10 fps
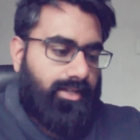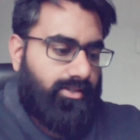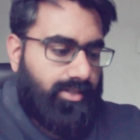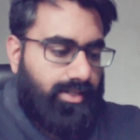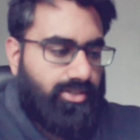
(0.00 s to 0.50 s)

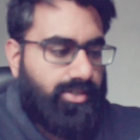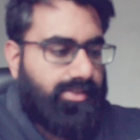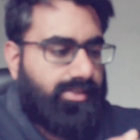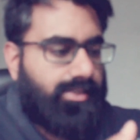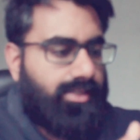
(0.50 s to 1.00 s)
and you can
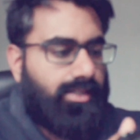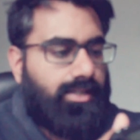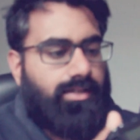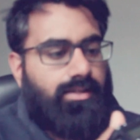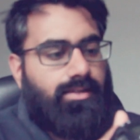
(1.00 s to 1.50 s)
actually
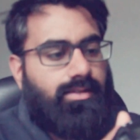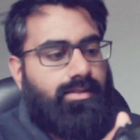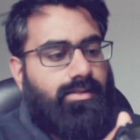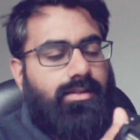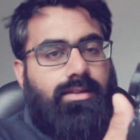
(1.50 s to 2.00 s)
see
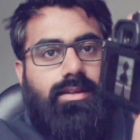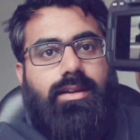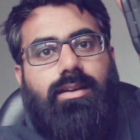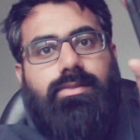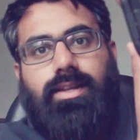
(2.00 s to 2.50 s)

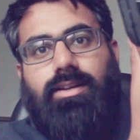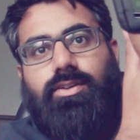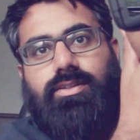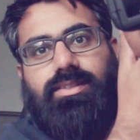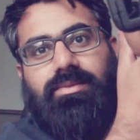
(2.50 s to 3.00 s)
how that
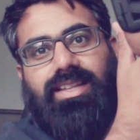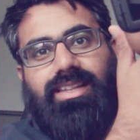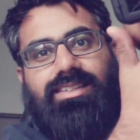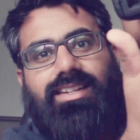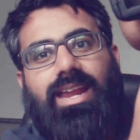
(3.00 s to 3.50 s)
looks. I mean,
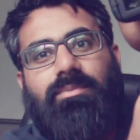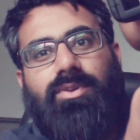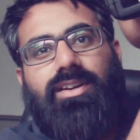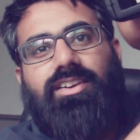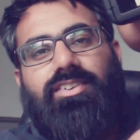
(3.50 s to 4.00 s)
that's the
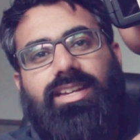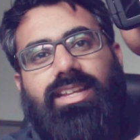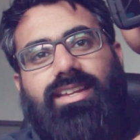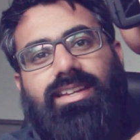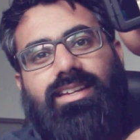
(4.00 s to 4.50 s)
camera
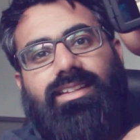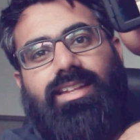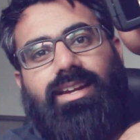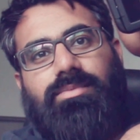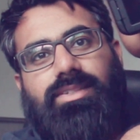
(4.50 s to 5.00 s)
100D
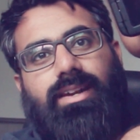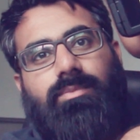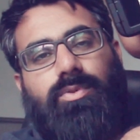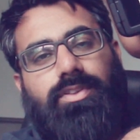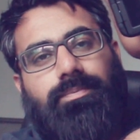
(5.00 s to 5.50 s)
that I'm set
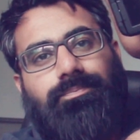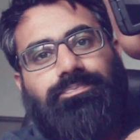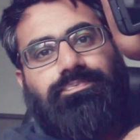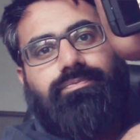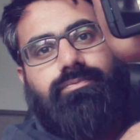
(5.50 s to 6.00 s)
up with.
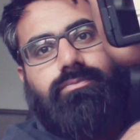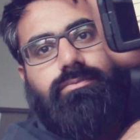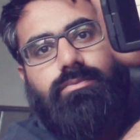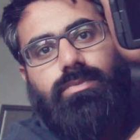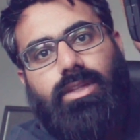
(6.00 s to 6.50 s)

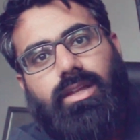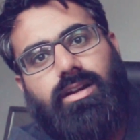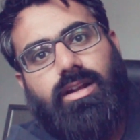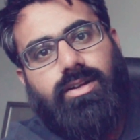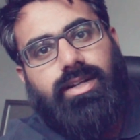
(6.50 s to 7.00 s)
I
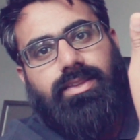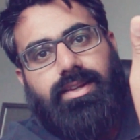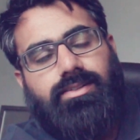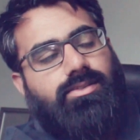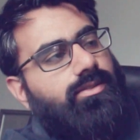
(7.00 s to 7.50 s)
don't know how clear
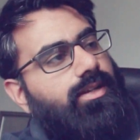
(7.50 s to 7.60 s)
that is on